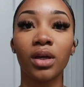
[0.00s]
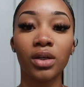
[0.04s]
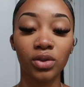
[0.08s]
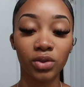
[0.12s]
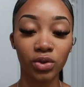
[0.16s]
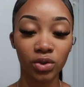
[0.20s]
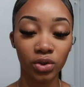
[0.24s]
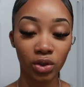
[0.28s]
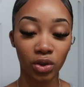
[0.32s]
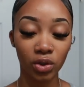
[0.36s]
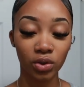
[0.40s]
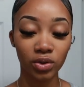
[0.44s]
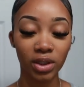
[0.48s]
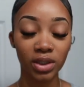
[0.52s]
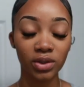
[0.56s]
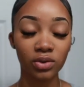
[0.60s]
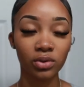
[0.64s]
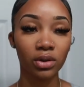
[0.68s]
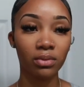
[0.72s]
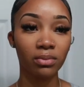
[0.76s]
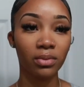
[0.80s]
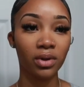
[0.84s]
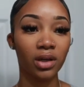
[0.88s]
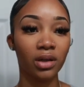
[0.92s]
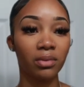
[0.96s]
So that's
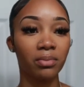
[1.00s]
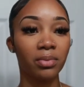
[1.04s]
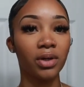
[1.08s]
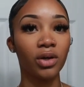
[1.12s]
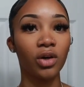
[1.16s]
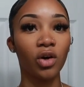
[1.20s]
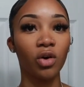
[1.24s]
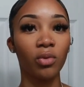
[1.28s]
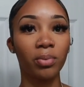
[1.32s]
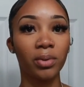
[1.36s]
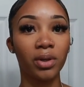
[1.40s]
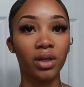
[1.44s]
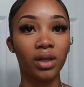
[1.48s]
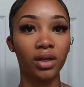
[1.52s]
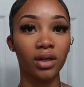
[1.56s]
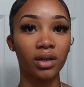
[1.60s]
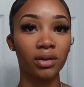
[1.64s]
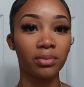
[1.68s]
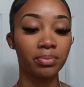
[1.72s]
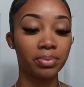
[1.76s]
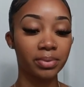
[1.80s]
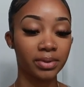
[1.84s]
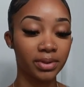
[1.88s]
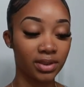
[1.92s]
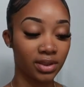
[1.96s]
what I'm going to be opening
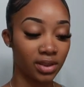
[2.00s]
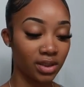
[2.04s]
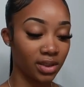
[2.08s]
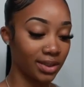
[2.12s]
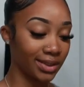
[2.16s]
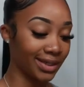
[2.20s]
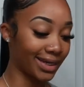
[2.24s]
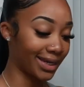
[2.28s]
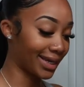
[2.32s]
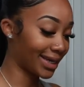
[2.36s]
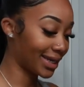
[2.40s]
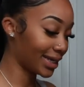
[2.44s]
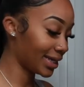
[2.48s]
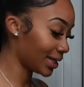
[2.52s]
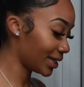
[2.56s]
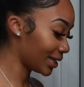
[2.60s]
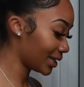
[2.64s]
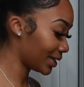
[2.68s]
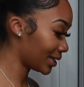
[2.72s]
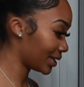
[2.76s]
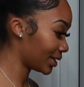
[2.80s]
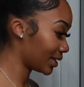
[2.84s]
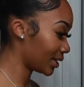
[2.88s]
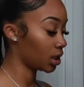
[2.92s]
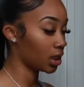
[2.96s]
up
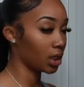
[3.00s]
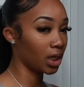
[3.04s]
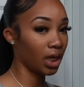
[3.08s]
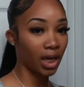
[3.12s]
today.